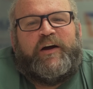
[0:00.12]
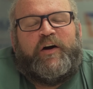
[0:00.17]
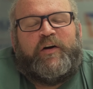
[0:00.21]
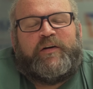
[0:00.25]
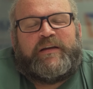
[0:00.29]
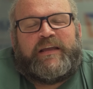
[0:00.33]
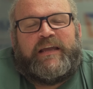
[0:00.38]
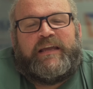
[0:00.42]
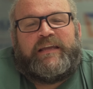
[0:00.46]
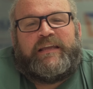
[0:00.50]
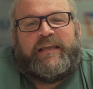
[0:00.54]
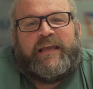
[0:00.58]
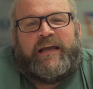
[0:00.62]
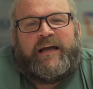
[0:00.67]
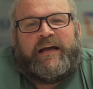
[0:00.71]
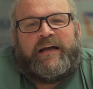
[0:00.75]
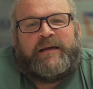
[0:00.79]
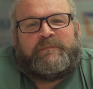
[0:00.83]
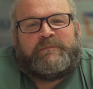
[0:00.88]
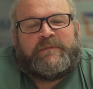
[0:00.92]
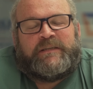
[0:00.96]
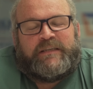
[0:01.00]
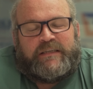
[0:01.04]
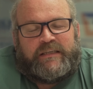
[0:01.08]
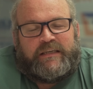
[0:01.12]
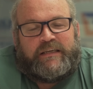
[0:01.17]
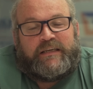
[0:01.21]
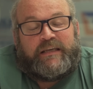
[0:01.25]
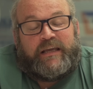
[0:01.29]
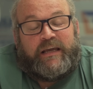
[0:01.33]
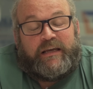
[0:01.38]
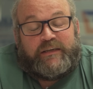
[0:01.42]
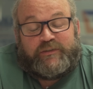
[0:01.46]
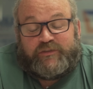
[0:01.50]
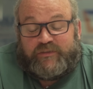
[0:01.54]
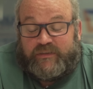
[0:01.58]
Okay, yeah, I'm gonna get
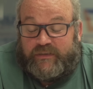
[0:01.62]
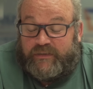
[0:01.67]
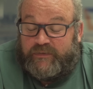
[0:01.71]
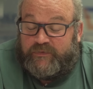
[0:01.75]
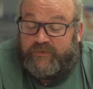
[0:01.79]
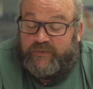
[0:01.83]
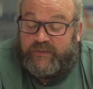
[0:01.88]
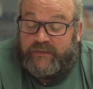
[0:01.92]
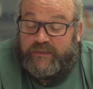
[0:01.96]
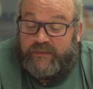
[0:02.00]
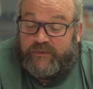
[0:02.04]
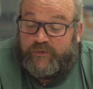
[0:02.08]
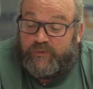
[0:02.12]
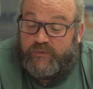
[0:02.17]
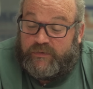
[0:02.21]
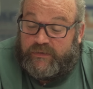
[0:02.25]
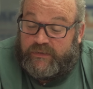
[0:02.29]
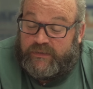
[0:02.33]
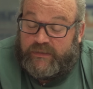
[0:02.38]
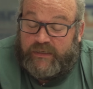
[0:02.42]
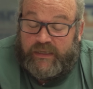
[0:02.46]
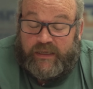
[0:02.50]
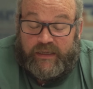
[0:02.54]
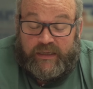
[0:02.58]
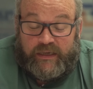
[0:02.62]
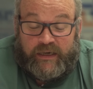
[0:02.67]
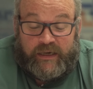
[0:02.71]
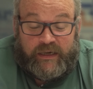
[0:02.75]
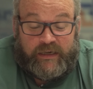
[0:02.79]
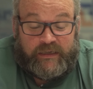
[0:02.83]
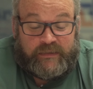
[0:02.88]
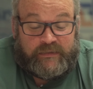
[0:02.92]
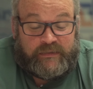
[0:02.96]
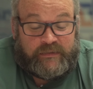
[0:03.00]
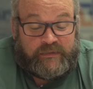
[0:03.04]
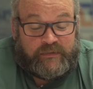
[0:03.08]
castrated for this one.
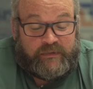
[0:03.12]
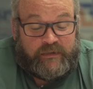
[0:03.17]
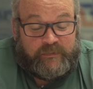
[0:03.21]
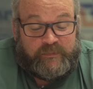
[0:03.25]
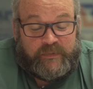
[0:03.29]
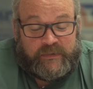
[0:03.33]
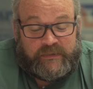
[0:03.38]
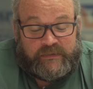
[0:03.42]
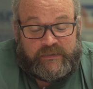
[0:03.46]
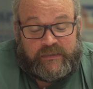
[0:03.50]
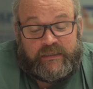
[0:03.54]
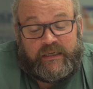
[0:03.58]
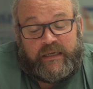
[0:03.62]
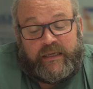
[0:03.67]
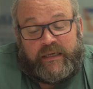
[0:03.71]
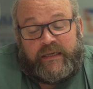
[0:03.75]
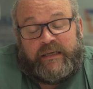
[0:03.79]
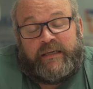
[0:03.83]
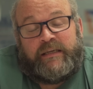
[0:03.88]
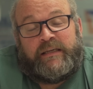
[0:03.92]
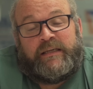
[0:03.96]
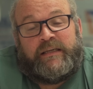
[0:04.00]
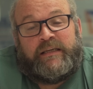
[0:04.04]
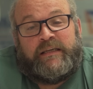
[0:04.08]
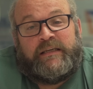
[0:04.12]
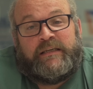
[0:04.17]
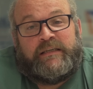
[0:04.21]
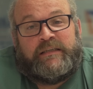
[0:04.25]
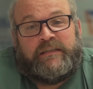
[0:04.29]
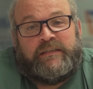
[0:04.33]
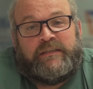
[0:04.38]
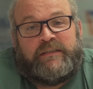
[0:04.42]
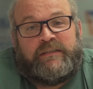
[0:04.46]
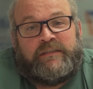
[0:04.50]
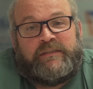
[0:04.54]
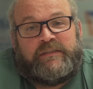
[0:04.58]
The topic today
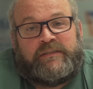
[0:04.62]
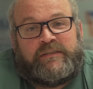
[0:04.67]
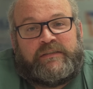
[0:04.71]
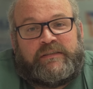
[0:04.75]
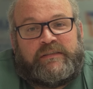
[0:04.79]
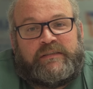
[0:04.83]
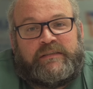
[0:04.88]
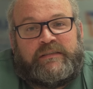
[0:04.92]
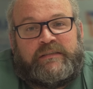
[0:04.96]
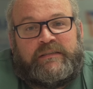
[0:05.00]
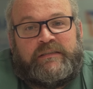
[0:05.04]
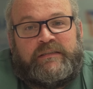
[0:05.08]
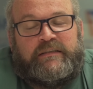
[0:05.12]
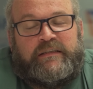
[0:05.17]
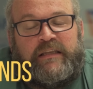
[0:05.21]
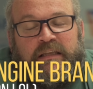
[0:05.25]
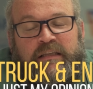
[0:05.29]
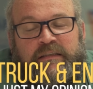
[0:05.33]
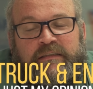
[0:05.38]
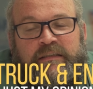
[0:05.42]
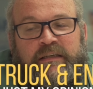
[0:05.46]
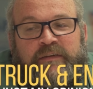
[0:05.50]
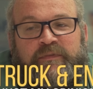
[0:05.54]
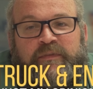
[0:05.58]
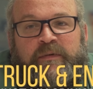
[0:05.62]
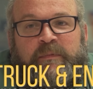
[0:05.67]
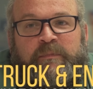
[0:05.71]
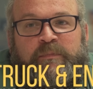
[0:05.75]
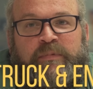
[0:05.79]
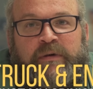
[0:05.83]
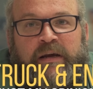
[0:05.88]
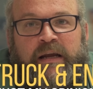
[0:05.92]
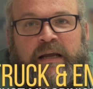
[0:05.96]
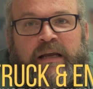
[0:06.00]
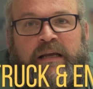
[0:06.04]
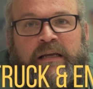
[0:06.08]
is the different
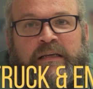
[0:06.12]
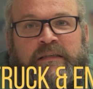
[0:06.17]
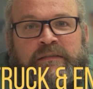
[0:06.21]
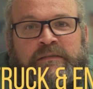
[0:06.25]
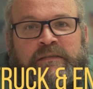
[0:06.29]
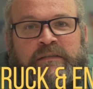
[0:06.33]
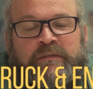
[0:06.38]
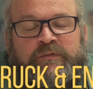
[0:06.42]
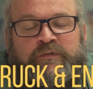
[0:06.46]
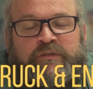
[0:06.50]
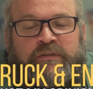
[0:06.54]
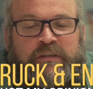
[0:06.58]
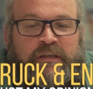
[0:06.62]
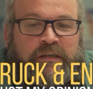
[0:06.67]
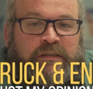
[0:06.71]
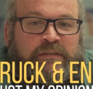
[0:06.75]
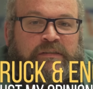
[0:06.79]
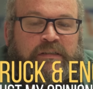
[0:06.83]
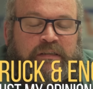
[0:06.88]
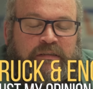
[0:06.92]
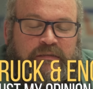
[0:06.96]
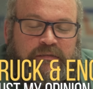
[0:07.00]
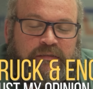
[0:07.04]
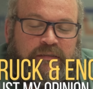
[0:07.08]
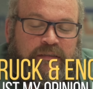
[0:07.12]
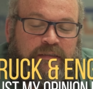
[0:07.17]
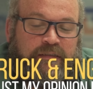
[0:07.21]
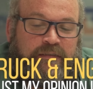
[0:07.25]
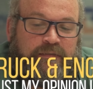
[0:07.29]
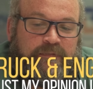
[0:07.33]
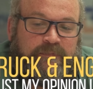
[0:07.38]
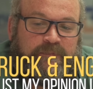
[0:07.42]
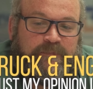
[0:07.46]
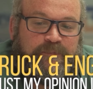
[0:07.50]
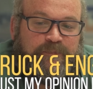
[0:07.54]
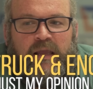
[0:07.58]
brands of trucks out
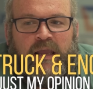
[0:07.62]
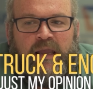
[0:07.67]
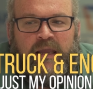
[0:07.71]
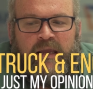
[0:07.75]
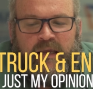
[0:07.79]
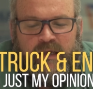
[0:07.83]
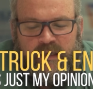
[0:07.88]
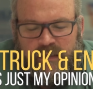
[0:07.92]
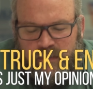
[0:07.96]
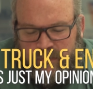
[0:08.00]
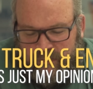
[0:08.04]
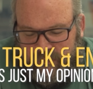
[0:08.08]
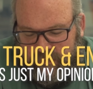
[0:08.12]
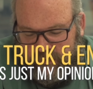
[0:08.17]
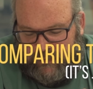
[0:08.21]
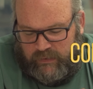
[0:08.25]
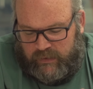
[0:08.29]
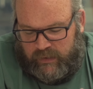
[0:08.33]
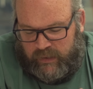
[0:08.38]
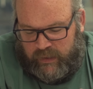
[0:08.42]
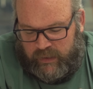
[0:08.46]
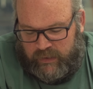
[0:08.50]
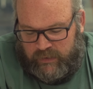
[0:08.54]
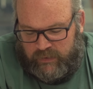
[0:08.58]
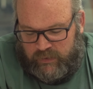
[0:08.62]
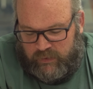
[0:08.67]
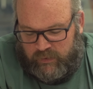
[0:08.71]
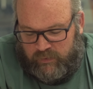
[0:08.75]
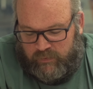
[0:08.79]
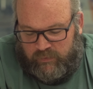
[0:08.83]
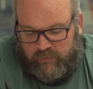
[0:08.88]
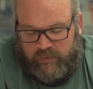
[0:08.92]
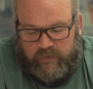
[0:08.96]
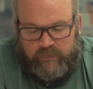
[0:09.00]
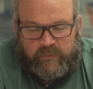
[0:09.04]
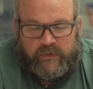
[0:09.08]
there. And I
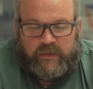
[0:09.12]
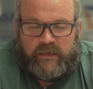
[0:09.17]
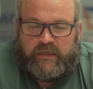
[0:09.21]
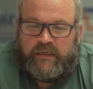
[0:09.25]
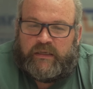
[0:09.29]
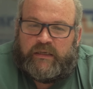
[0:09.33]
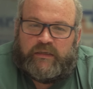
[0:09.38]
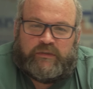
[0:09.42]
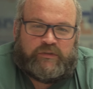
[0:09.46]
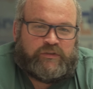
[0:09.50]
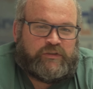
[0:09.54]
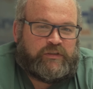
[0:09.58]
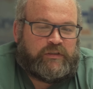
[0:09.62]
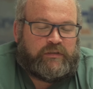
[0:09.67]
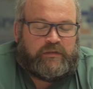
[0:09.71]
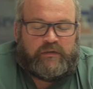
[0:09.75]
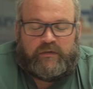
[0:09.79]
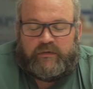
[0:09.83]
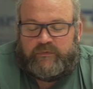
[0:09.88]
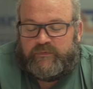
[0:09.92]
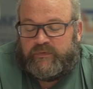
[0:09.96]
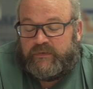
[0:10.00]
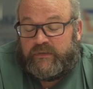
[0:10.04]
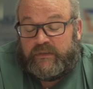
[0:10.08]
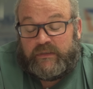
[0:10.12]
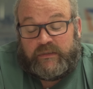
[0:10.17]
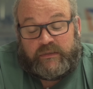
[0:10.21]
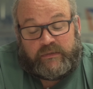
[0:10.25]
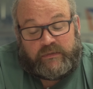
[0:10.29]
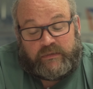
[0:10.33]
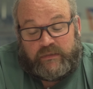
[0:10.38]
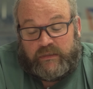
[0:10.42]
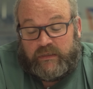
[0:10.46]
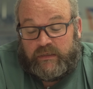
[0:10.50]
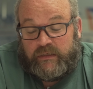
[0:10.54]
know I'm gonna get on for this,